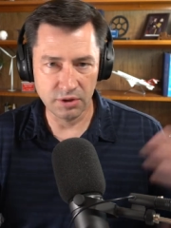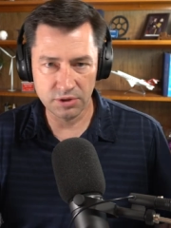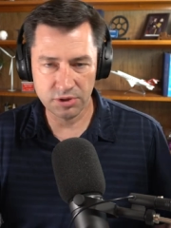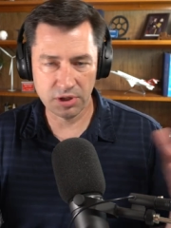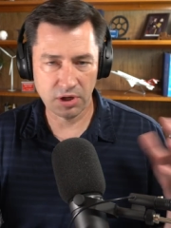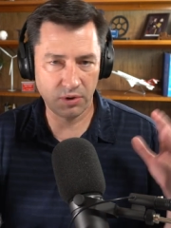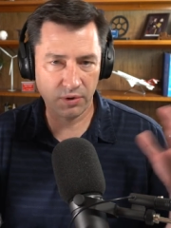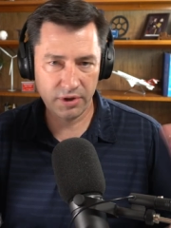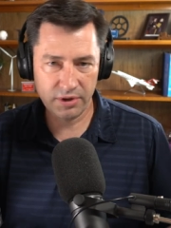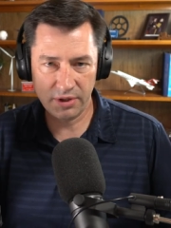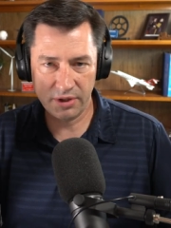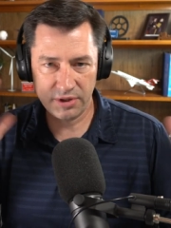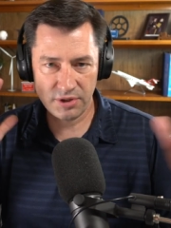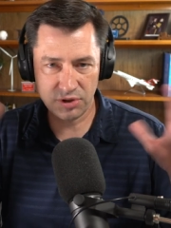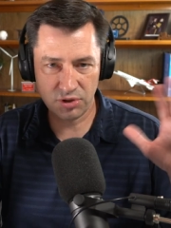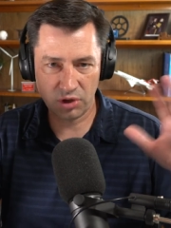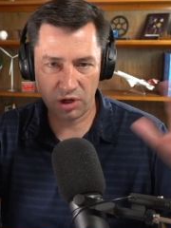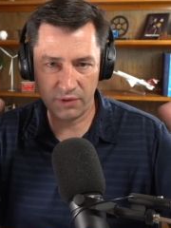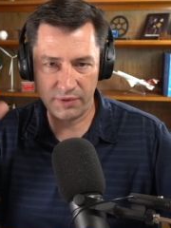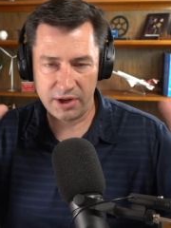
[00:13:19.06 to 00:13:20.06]
So it, it's
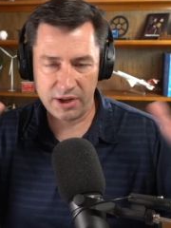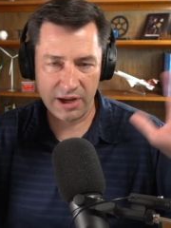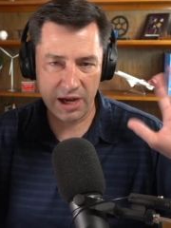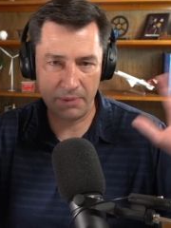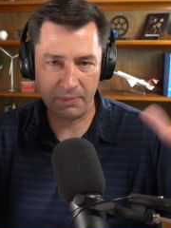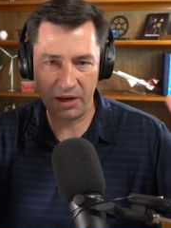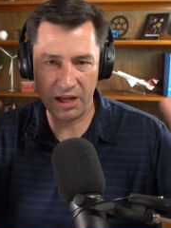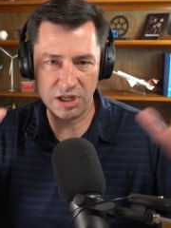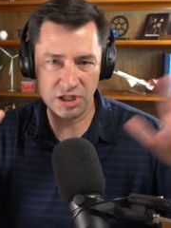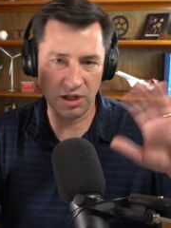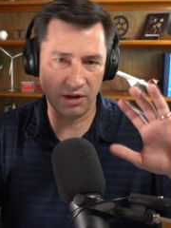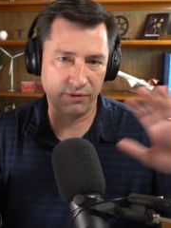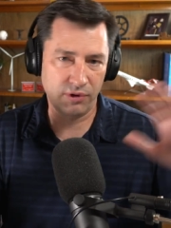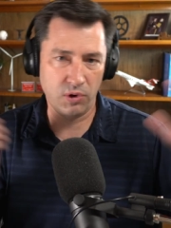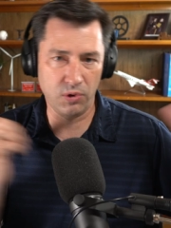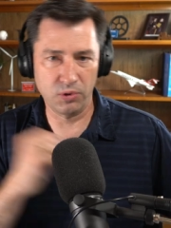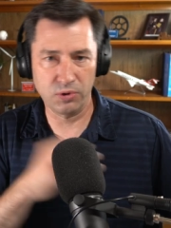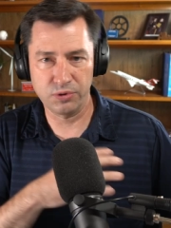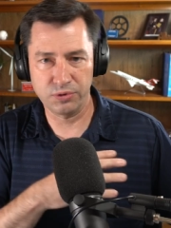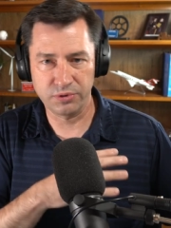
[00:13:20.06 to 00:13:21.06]
sort of a combination of
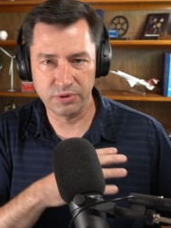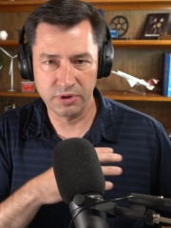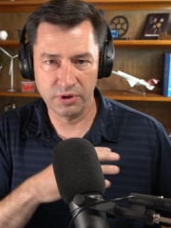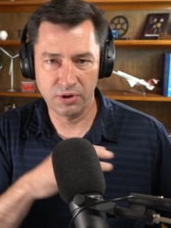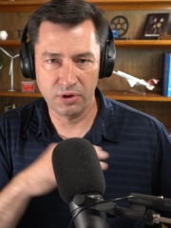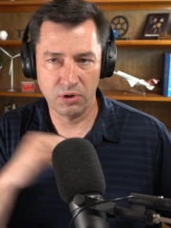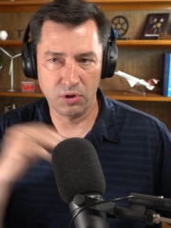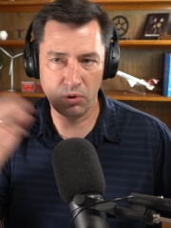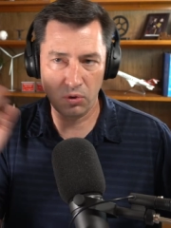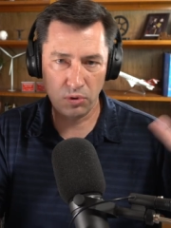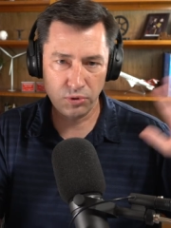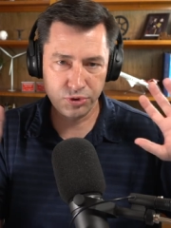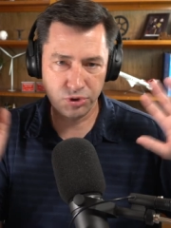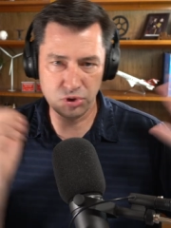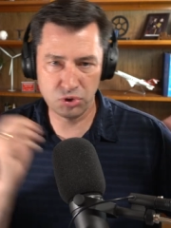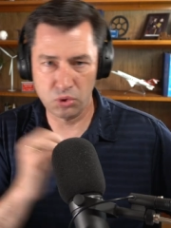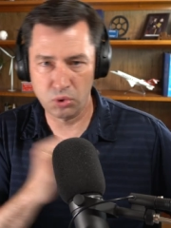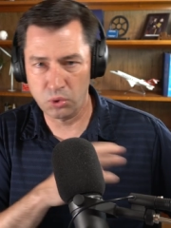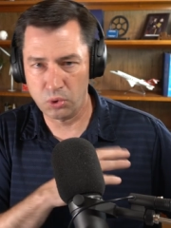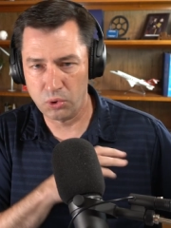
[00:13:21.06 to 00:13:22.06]
old old
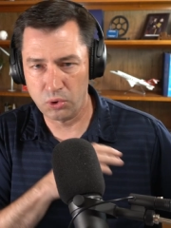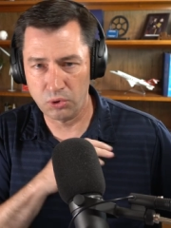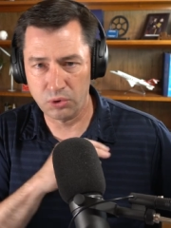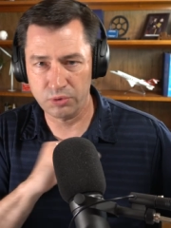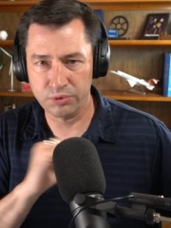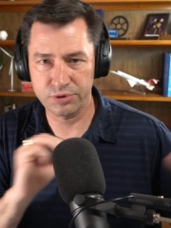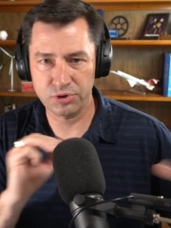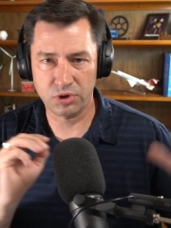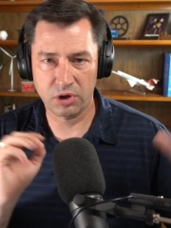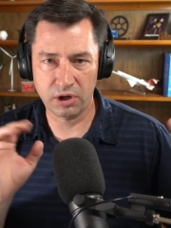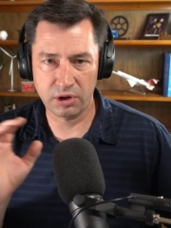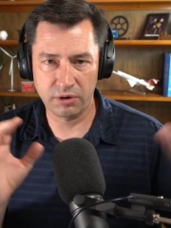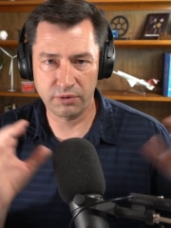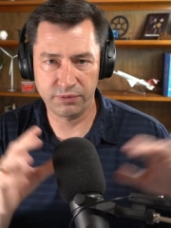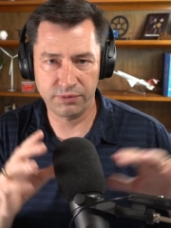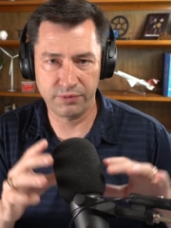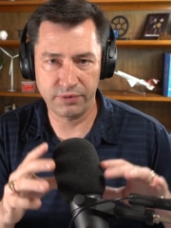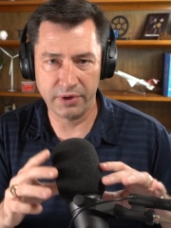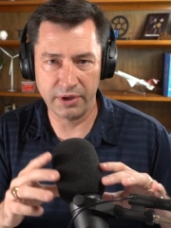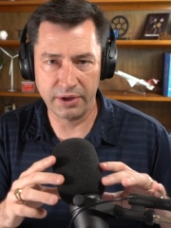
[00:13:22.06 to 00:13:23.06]
school sort
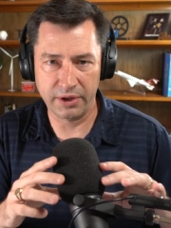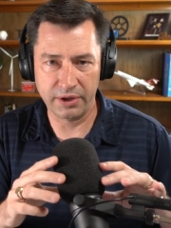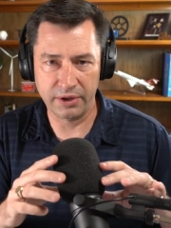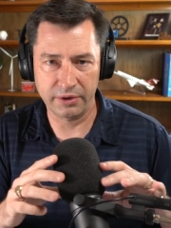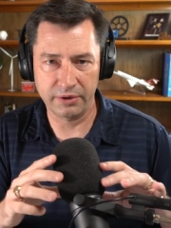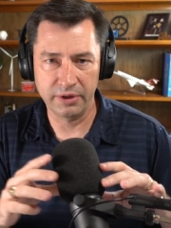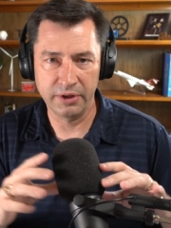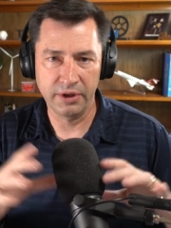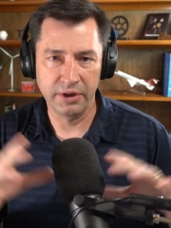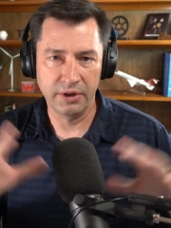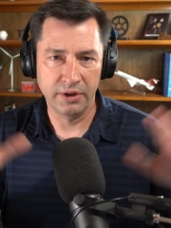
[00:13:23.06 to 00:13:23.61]
of uh,